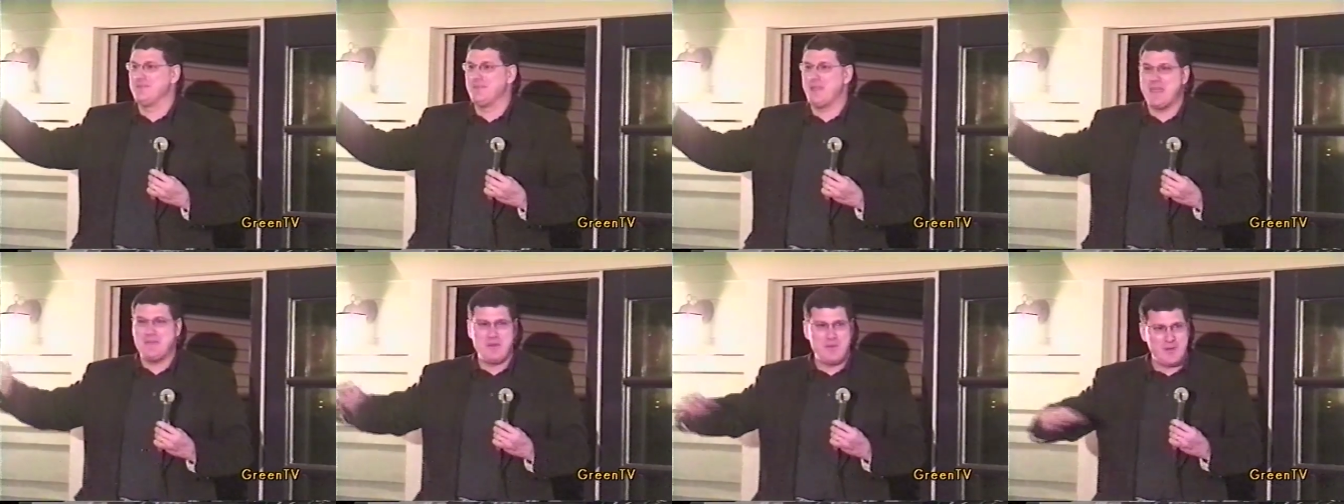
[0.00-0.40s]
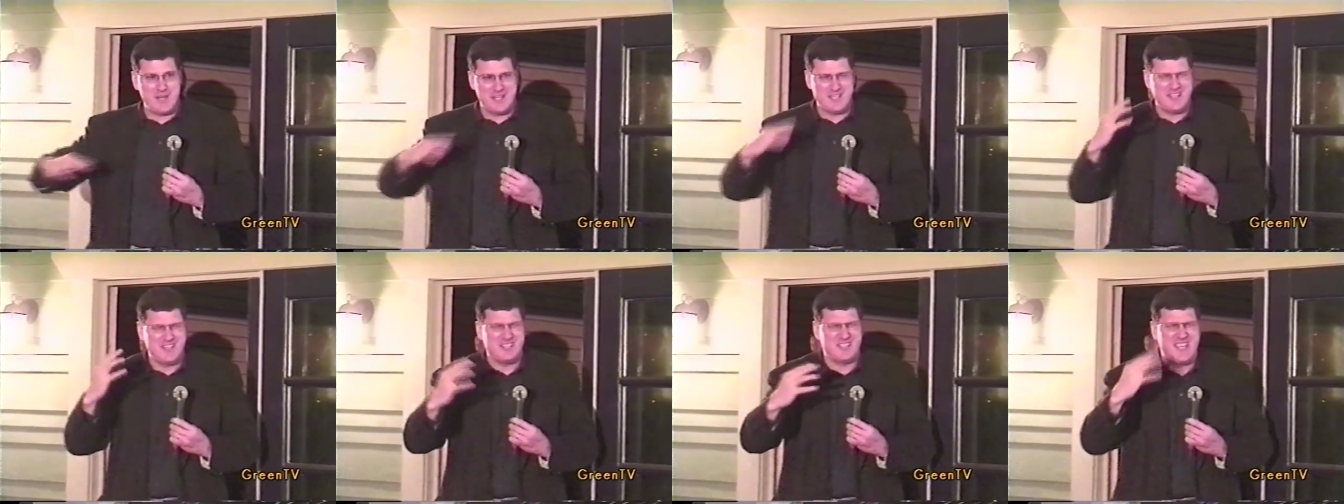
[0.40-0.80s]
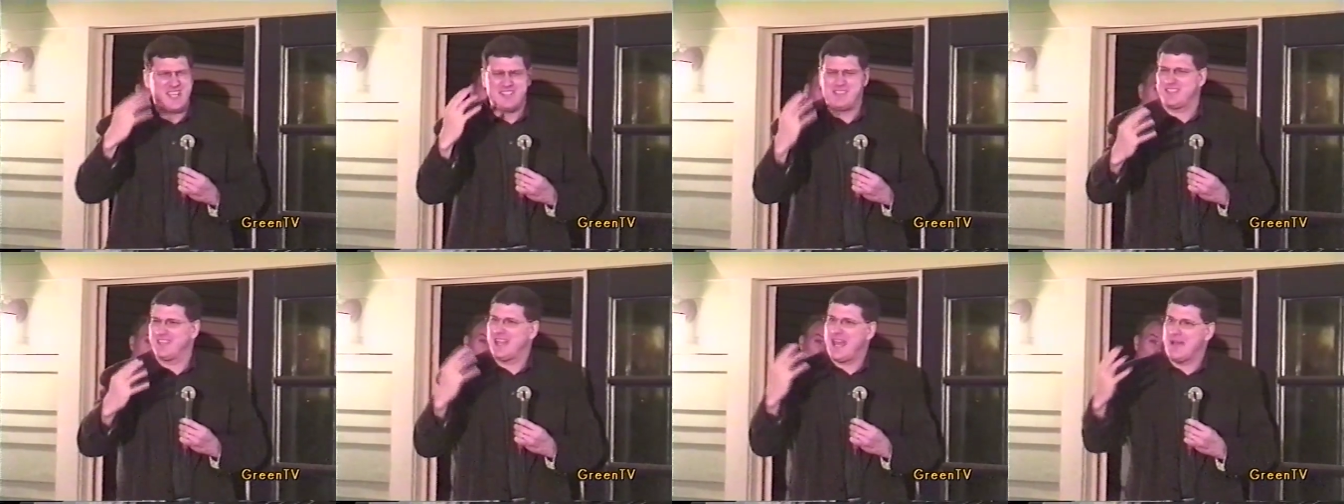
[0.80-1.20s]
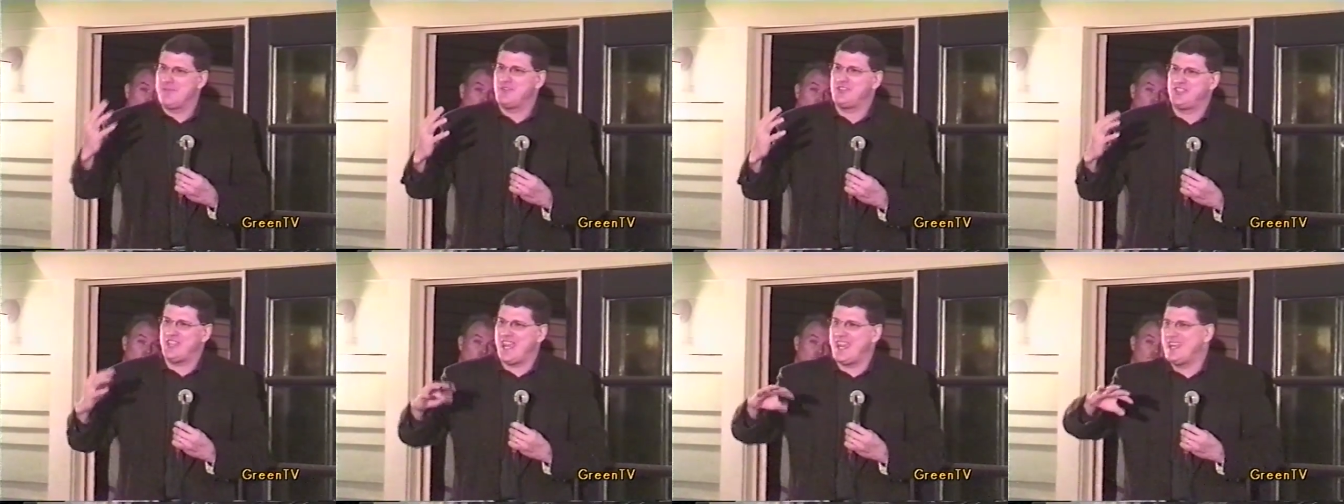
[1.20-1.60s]
And maybe we can just get Saddam
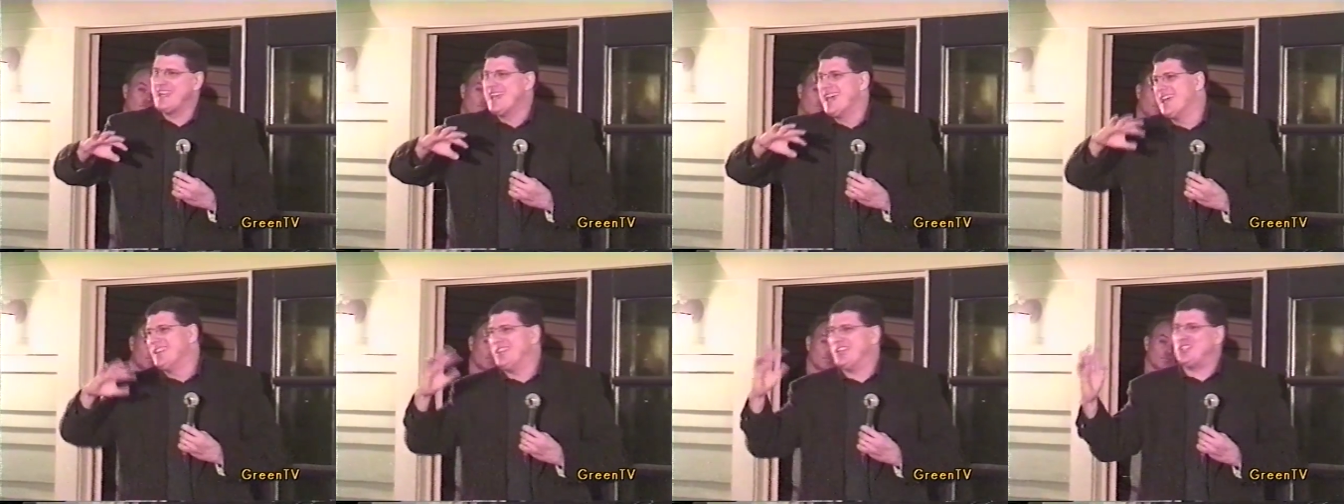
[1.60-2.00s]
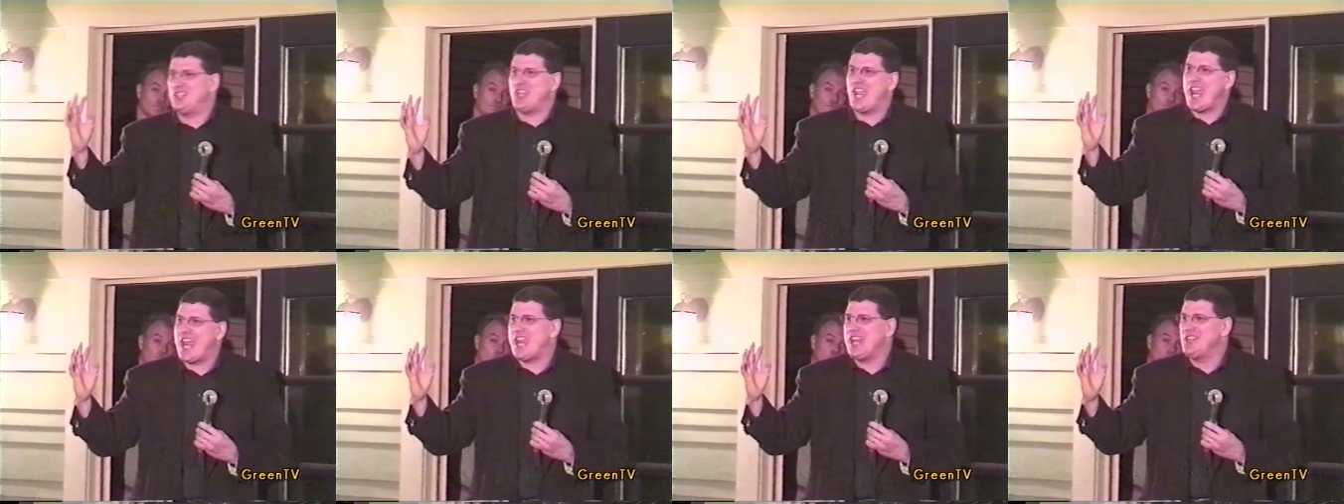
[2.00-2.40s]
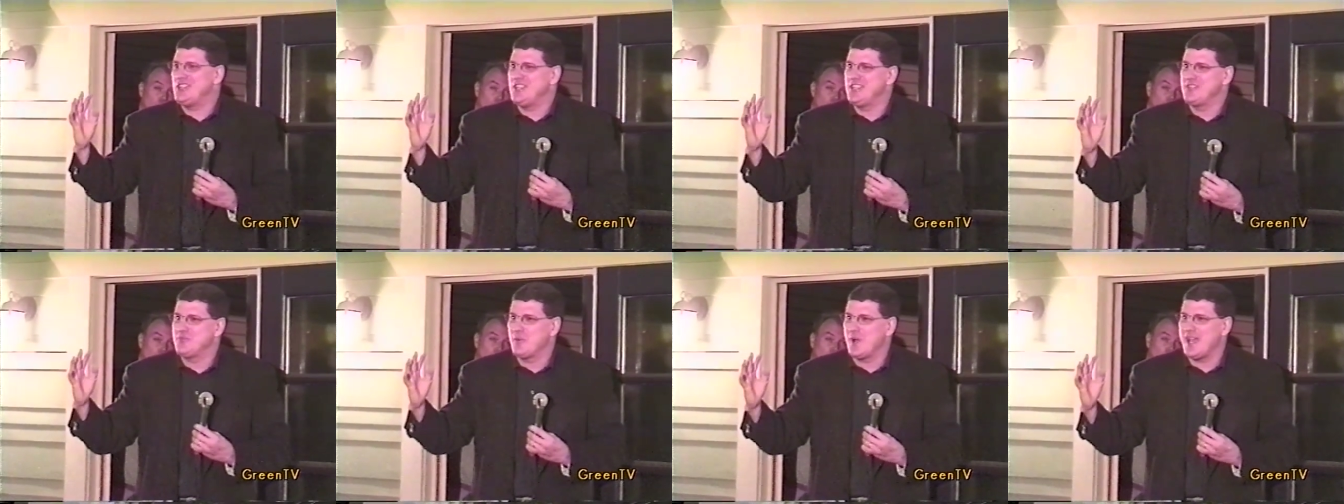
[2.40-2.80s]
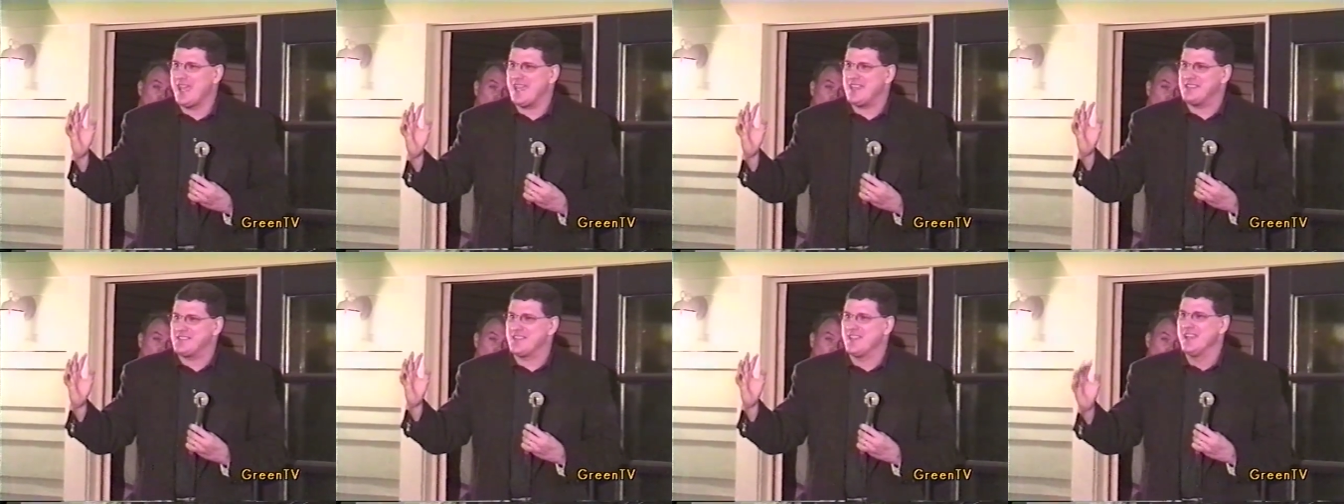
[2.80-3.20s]
Hussein to change his
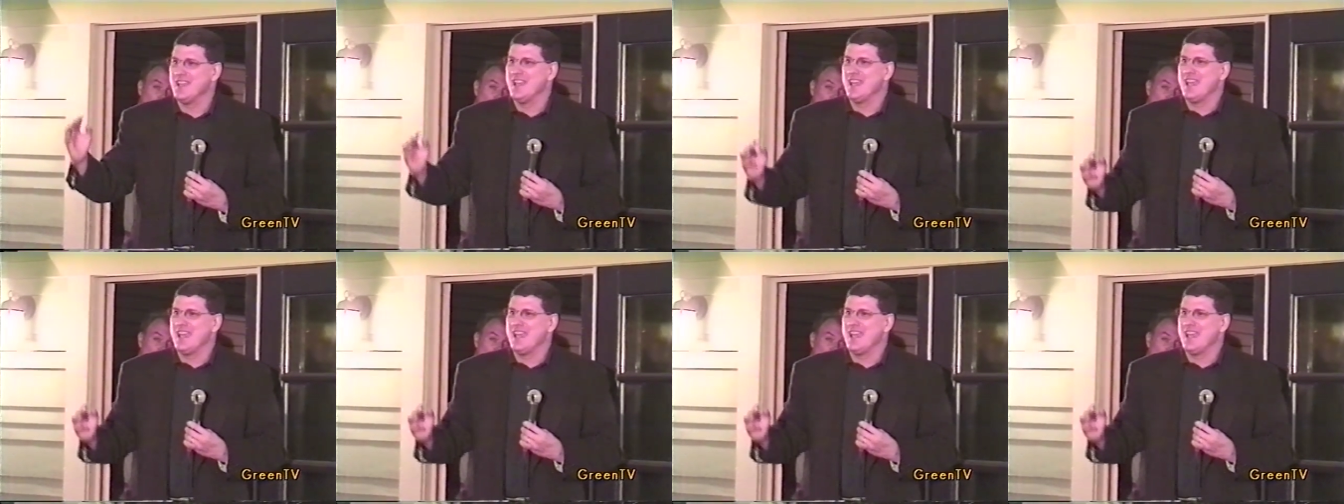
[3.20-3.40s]
ways.